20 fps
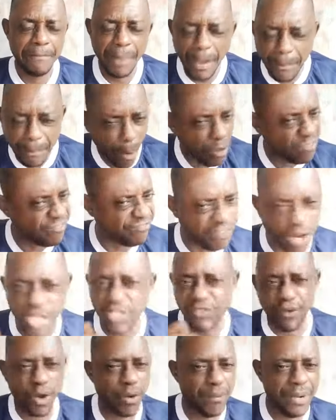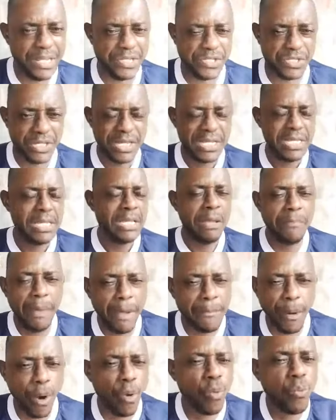People fought for it.
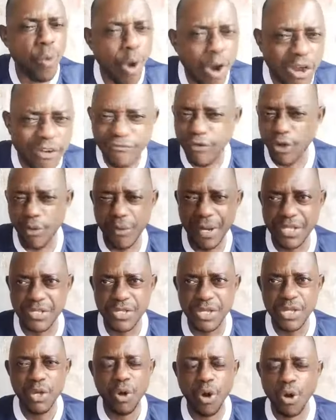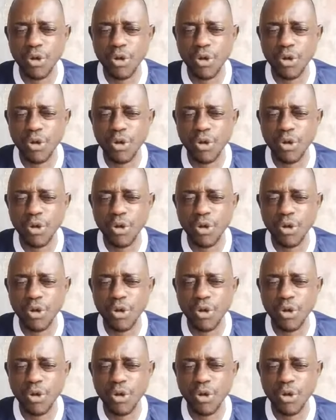People work for it